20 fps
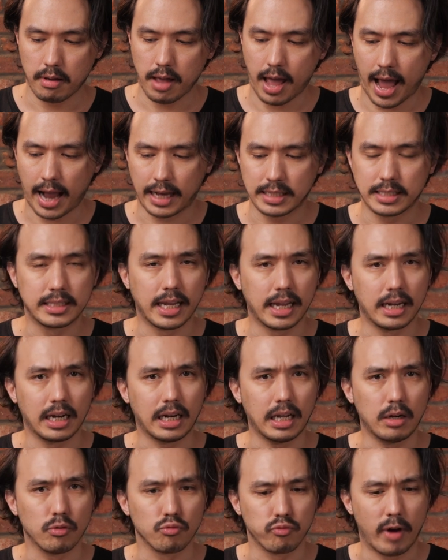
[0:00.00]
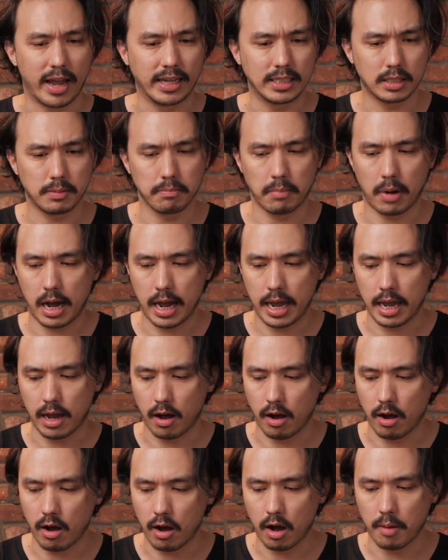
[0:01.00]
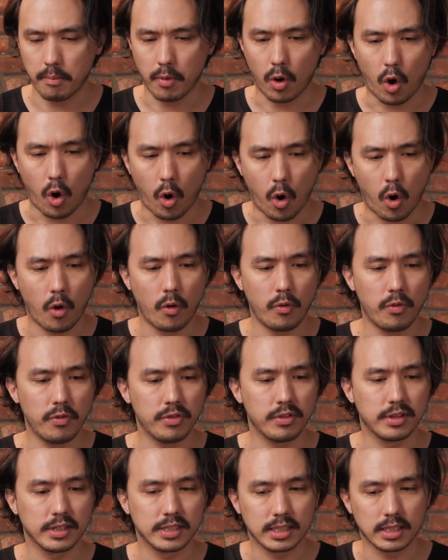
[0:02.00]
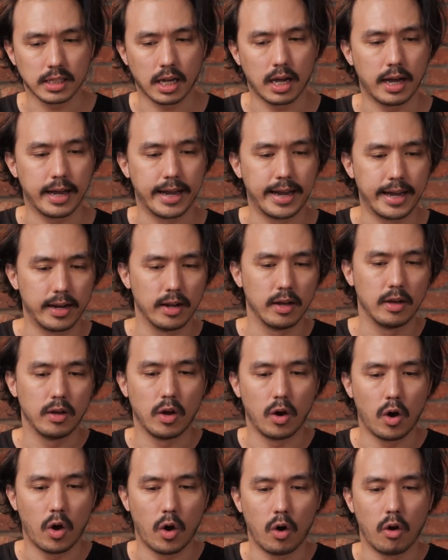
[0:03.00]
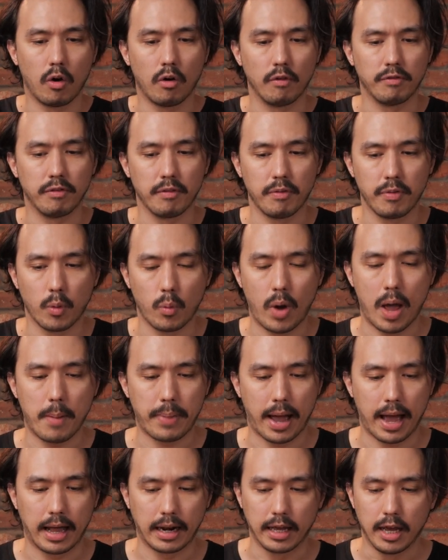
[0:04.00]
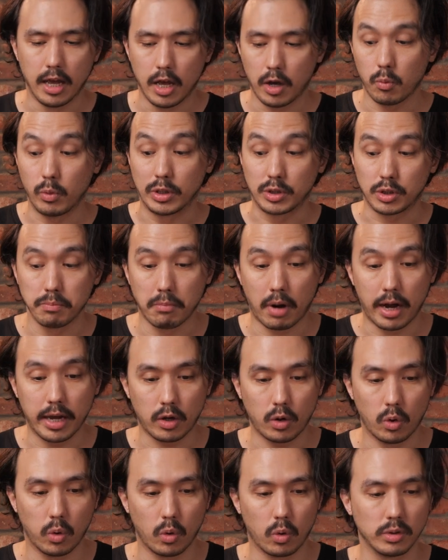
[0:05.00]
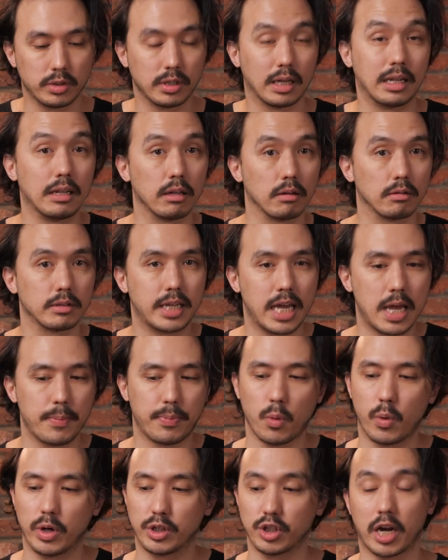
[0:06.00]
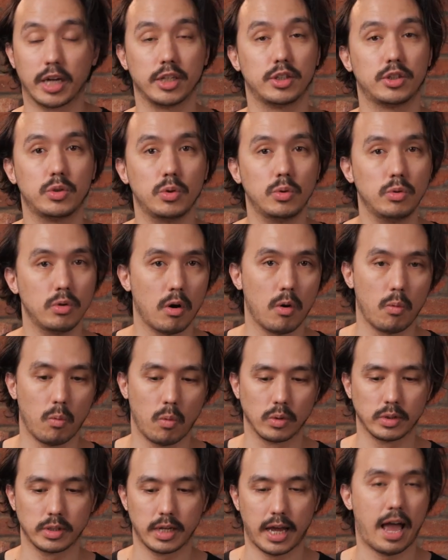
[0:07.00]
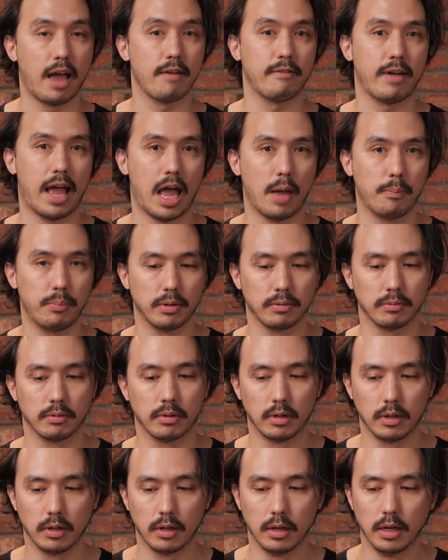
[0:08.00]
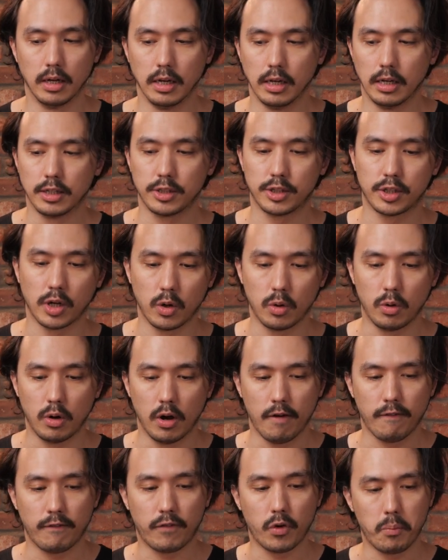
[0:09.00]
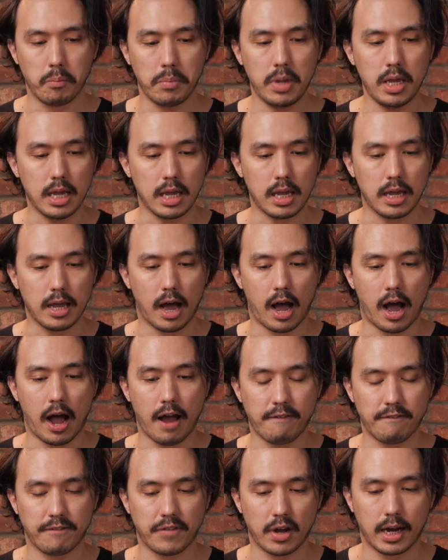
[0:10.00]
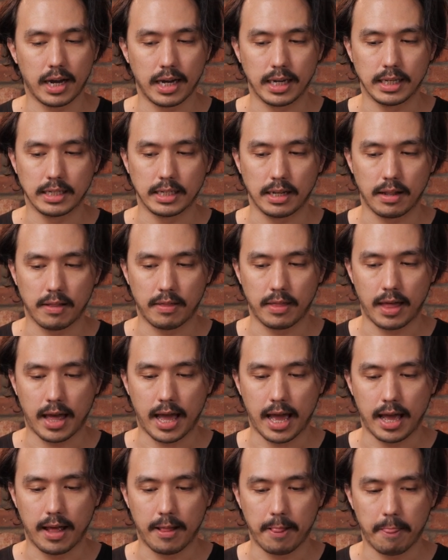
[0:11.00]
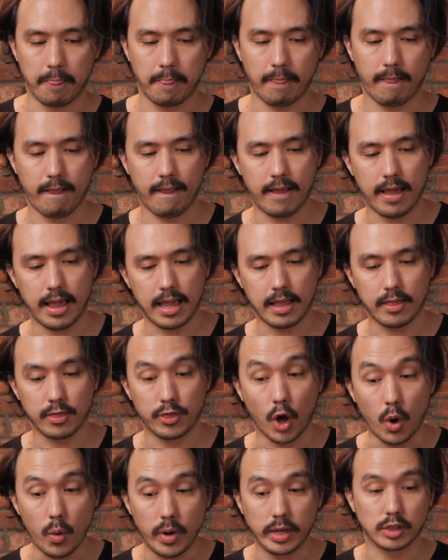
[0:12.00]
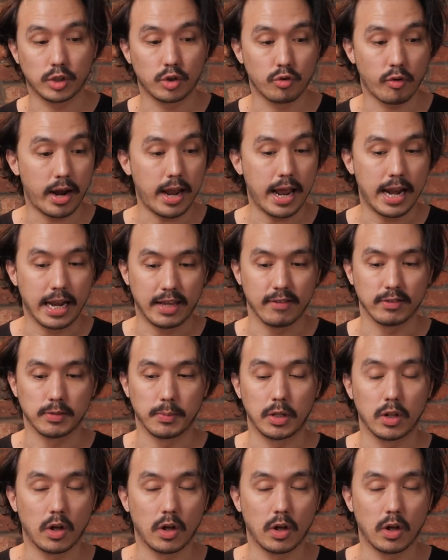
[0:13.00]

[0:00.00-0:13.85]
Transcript: accidentally rest my arm on the side of the wet palette, which might cause a little tip, which I do not want to have happen. So for me, I find that though it's great and it gives me